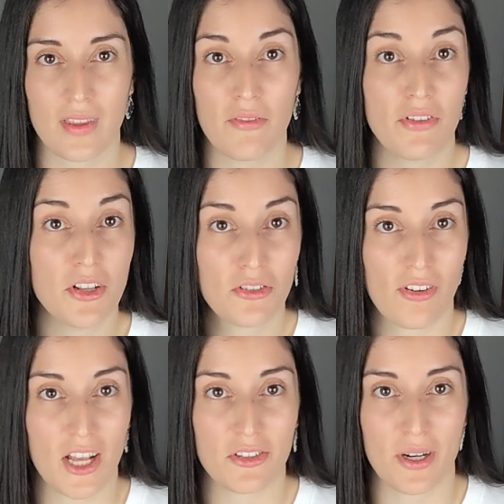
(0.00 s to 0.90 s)
Venus
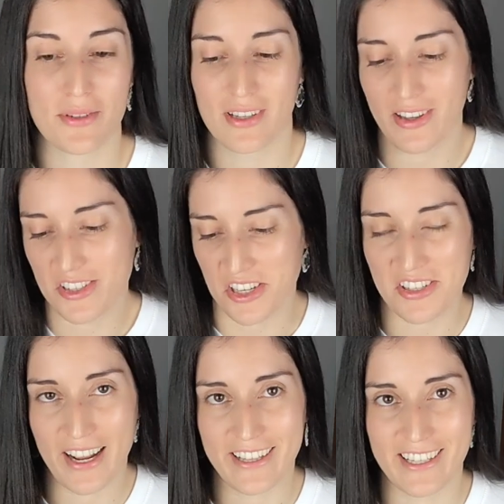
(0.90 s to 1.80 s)
flytraps,
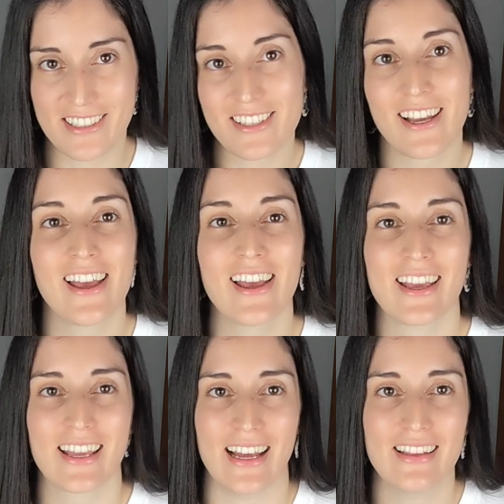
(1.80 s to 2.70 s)
just like these,
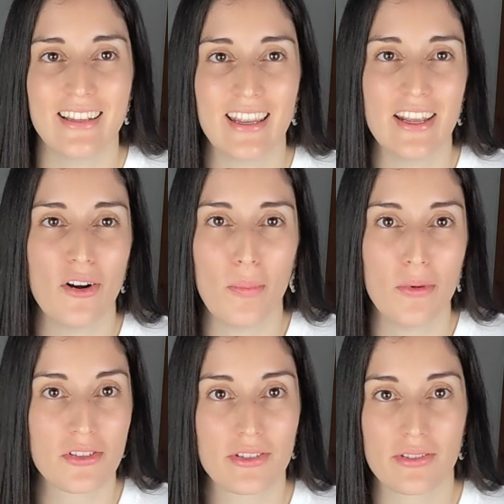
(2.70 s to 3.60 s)
can eat
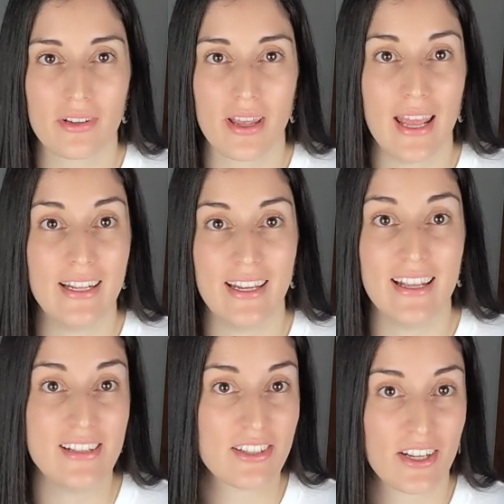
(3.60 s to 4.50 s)
almost any
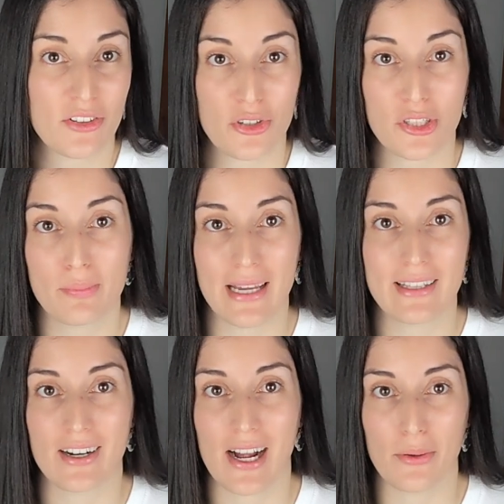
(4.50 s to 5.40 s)
insect or
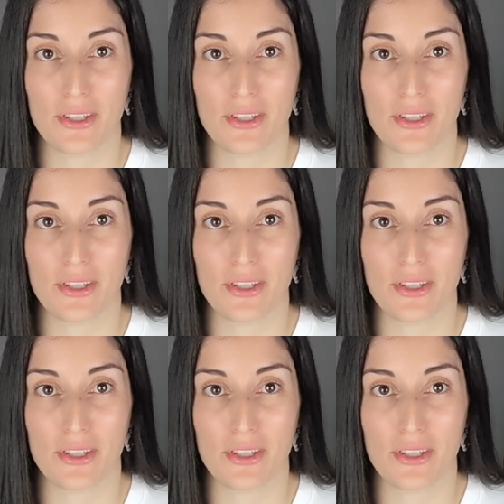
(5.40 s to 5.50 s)
spider out